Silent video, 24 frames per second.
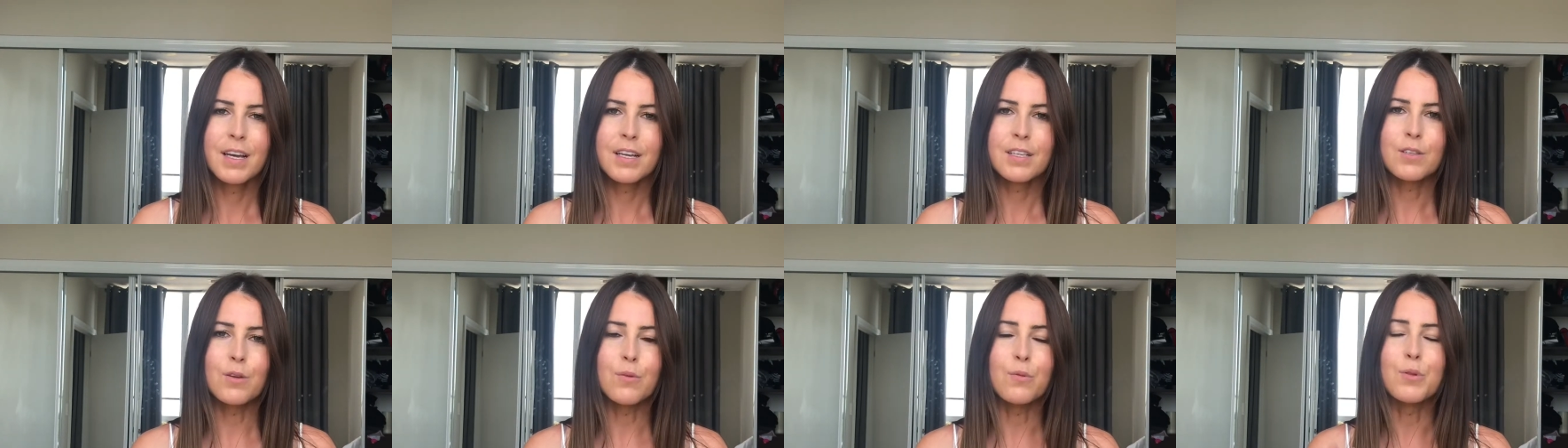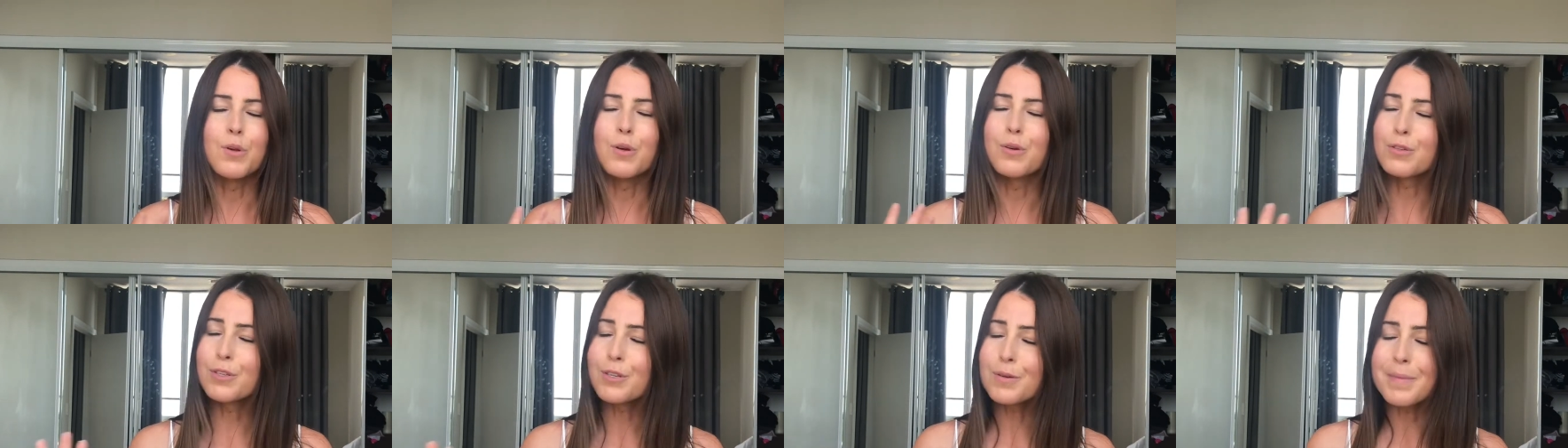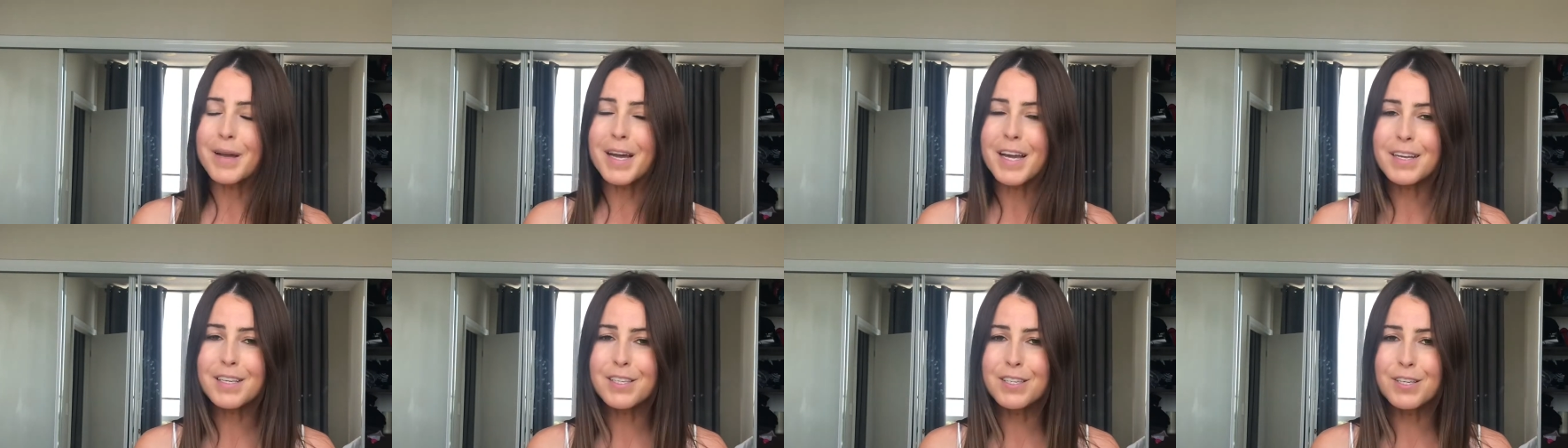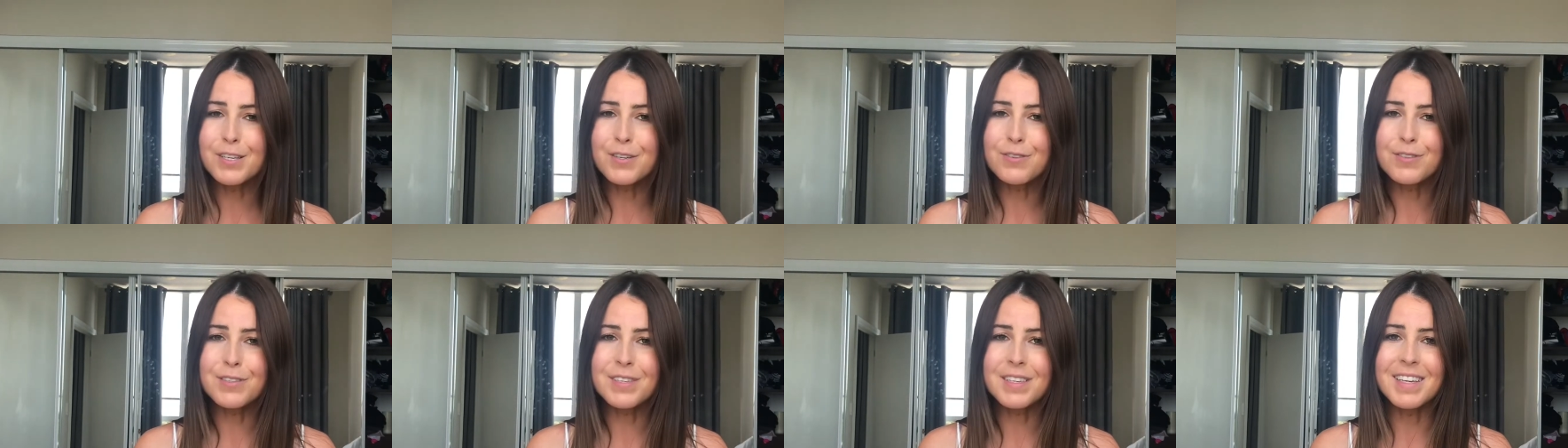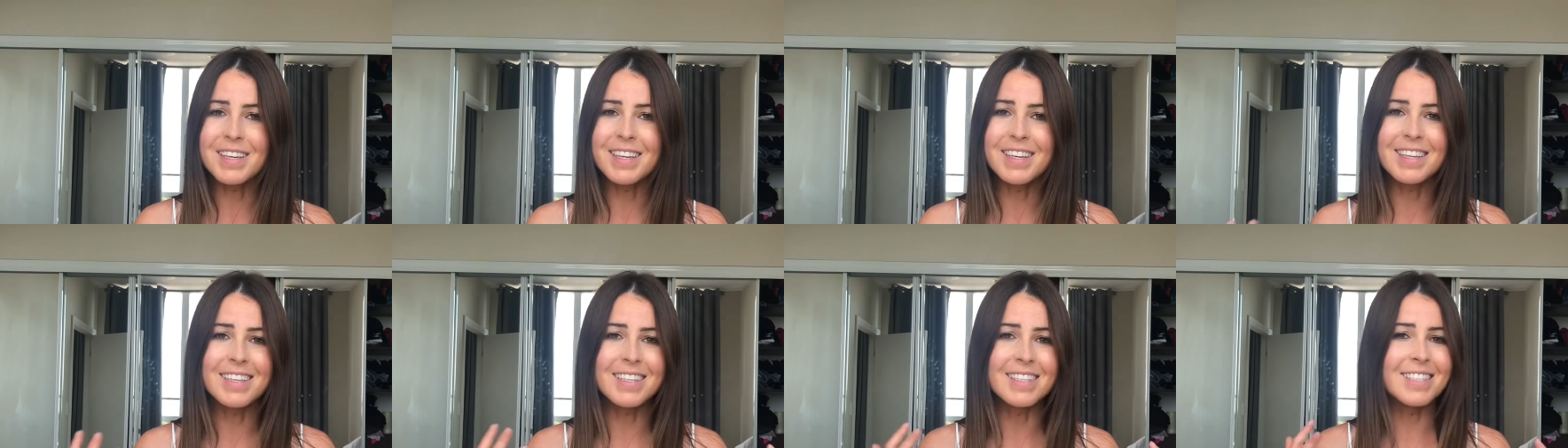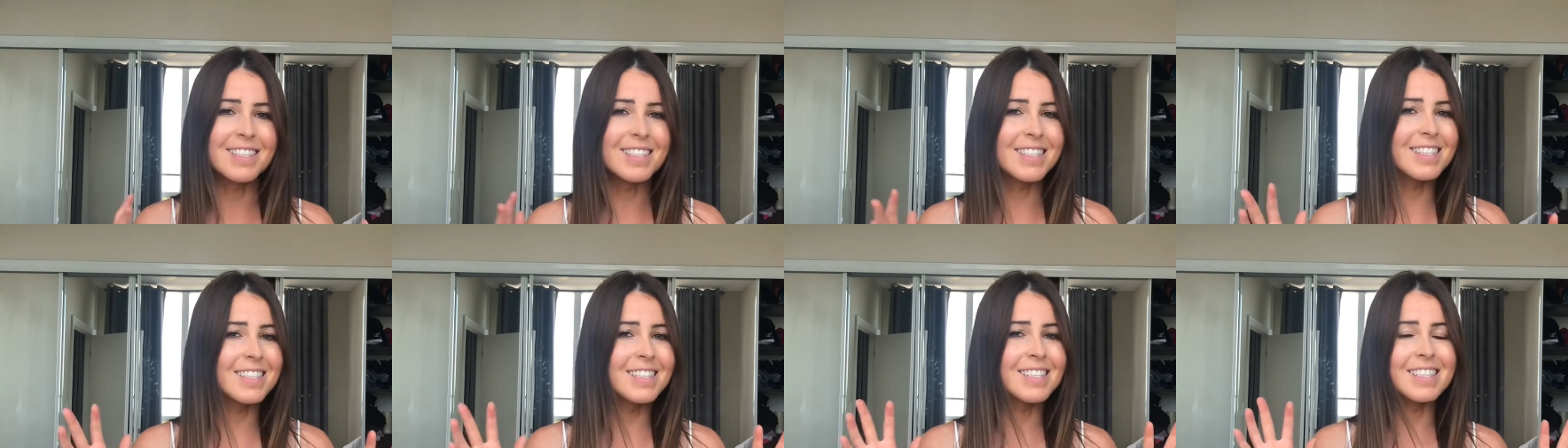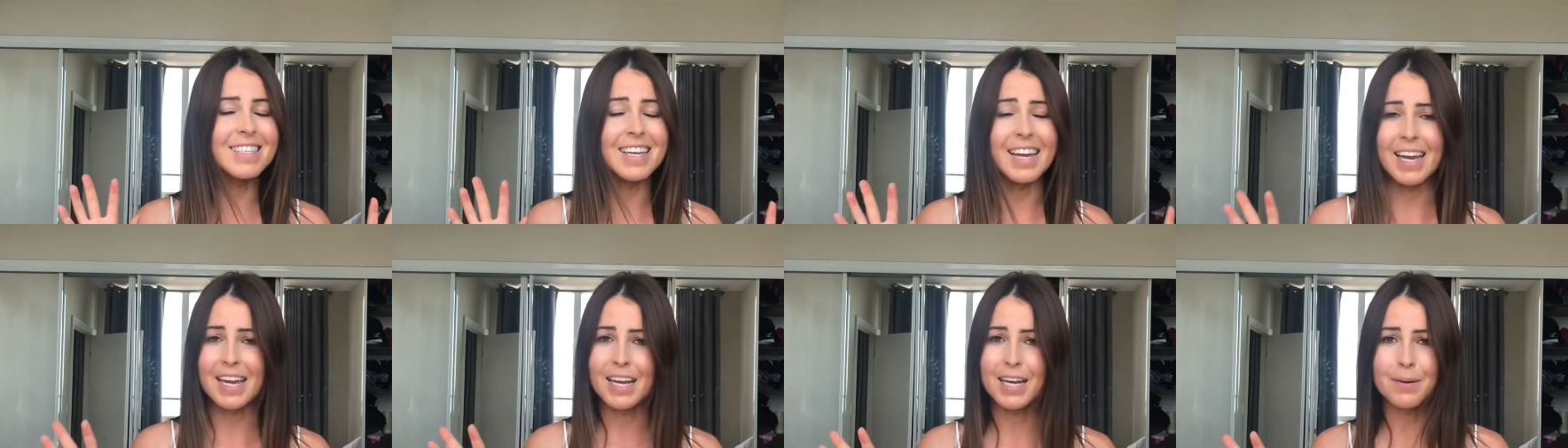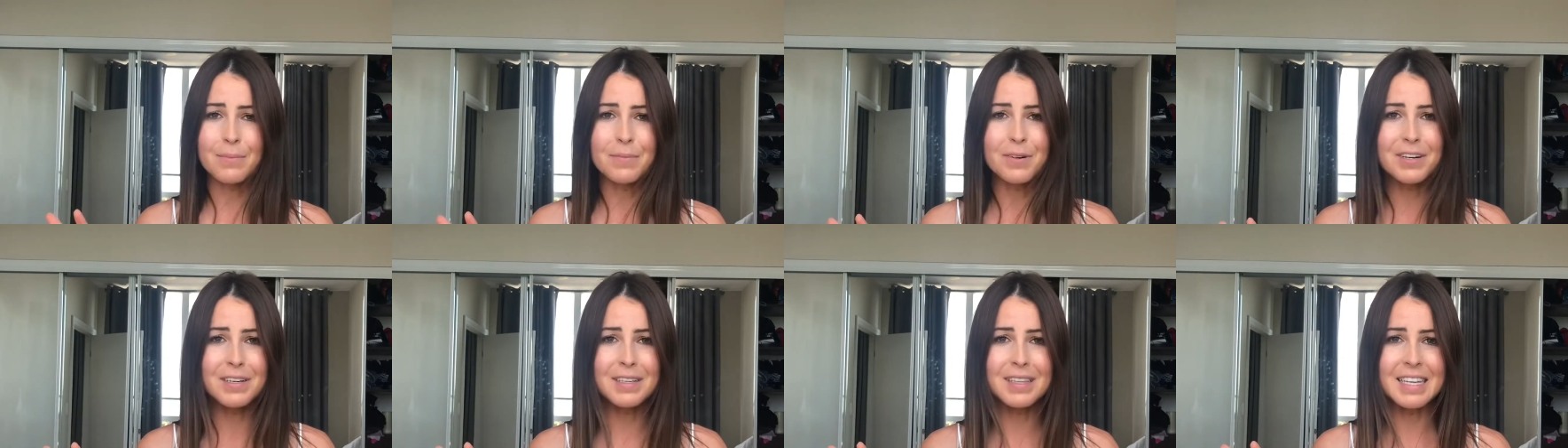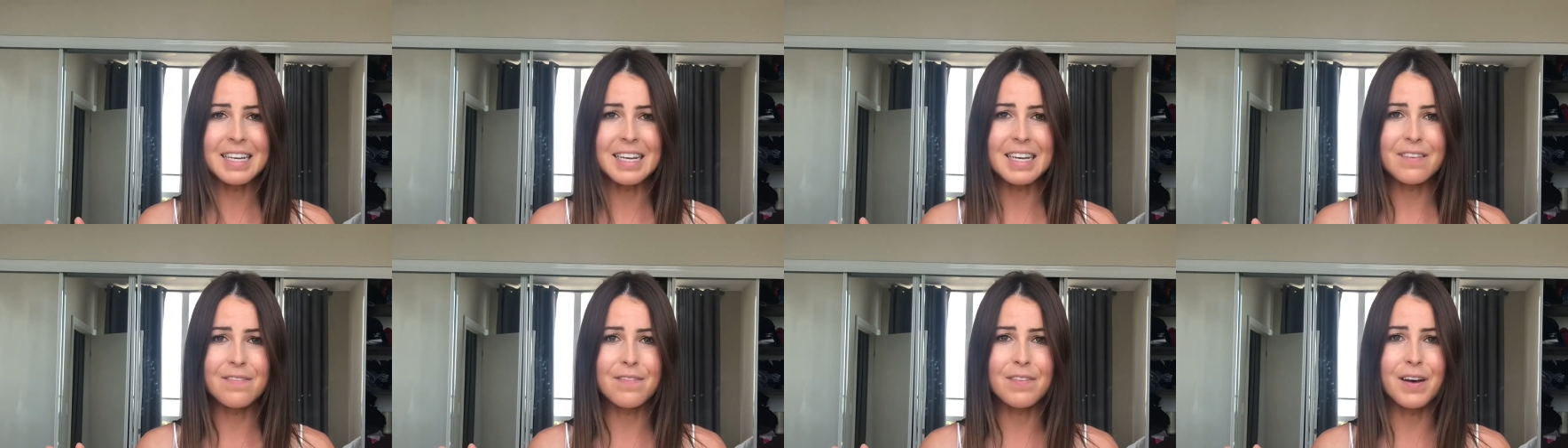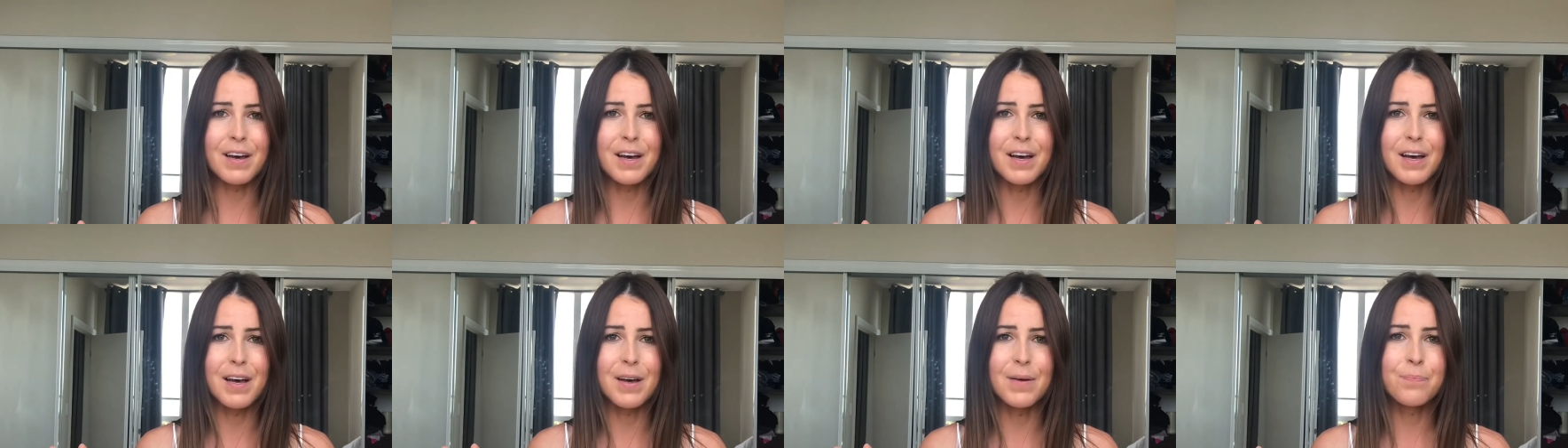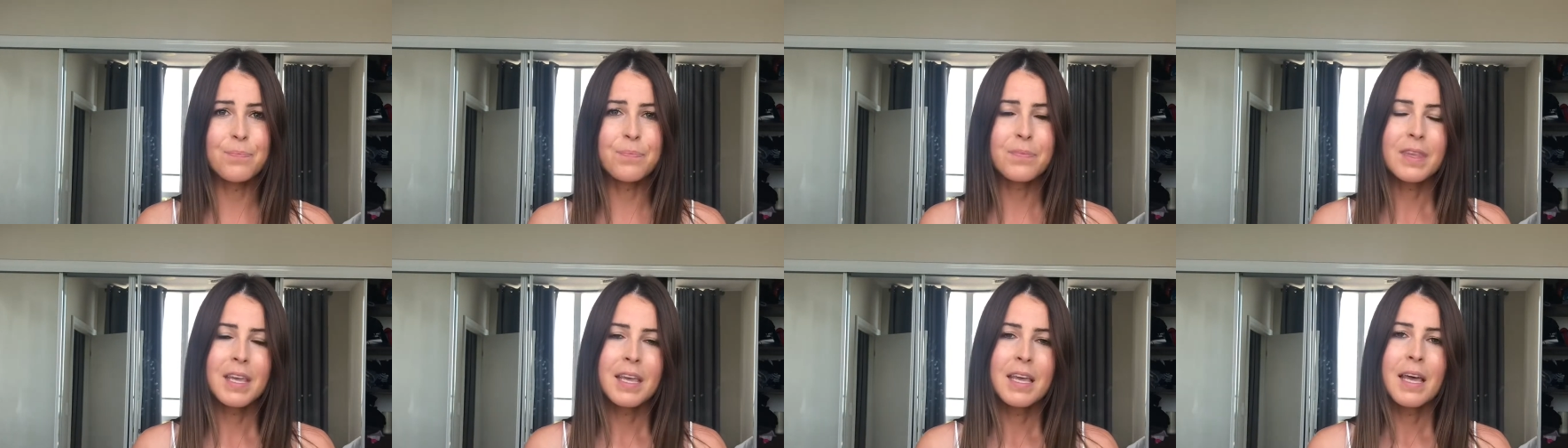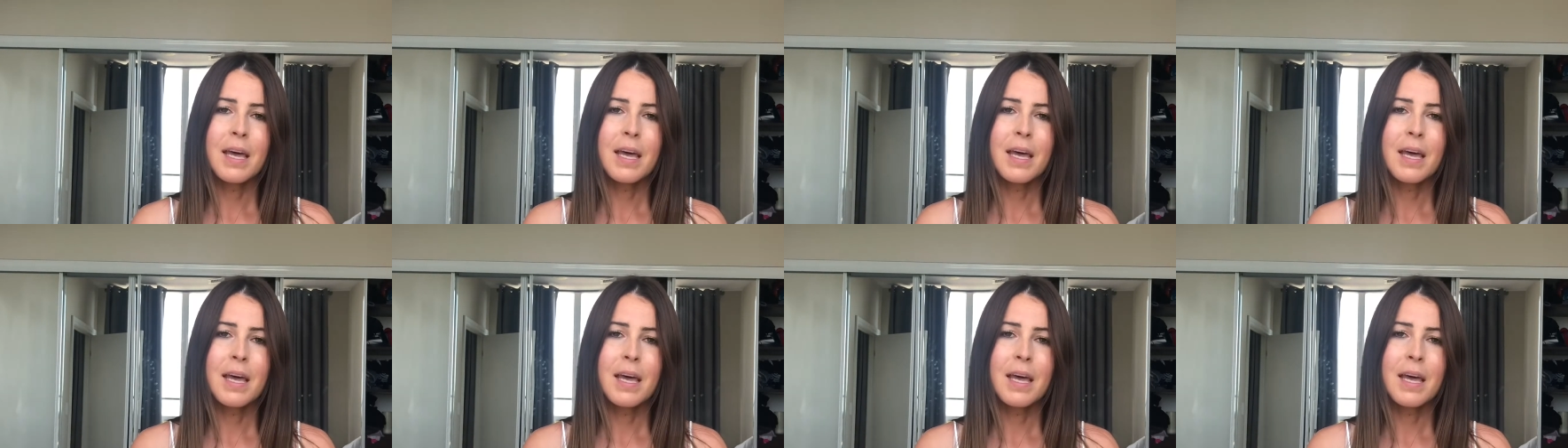So those are my excuses, take them or leave them.